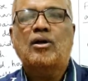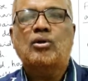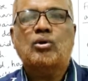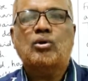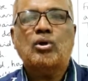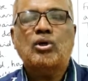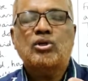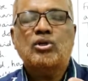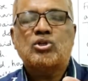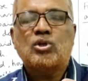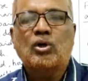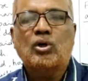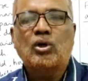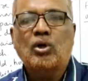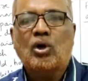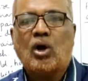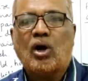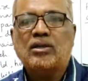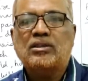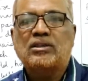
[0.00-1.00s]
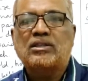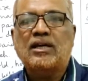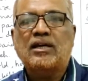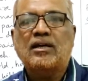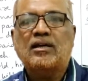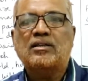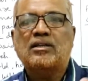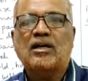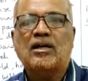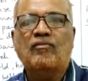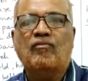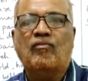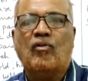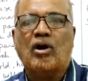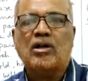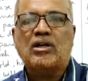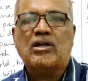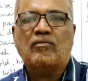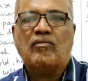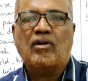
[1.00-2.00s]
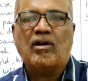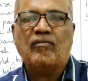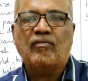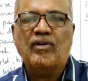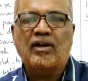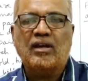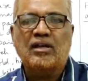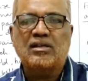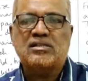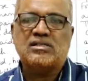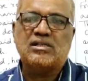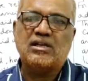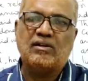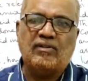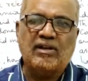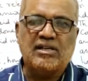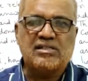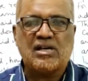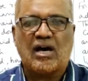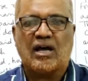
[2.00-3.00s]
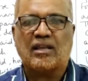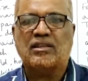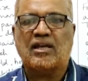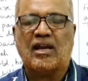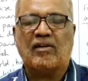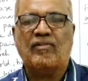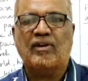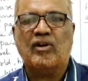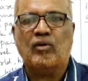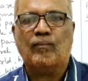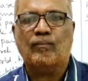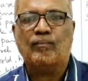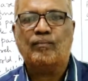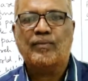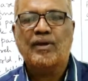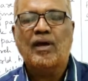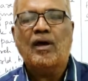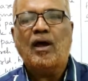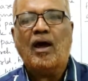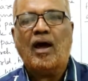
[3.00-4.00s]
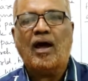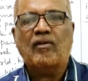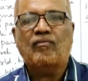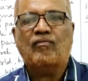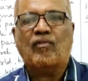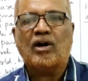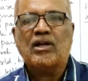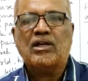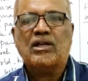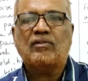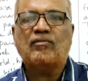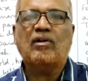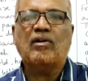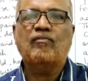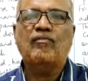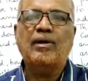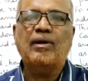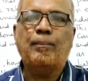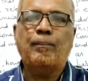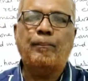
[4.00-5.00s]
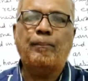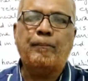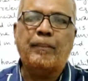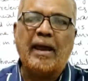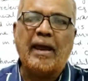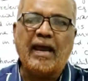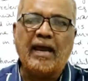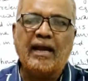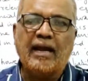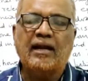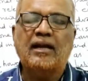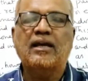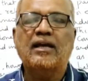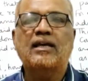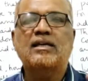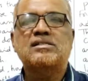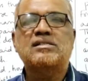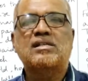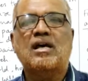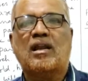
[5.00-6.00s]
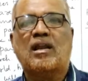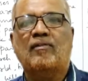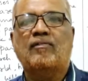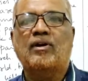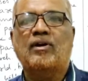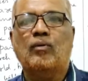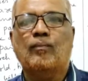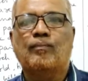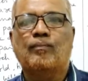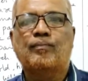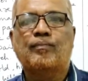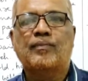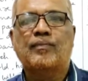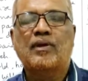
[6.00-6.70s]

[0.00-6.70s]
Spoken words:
So you should not think that whatever we received is the revenue and whatever we paid is the revenue.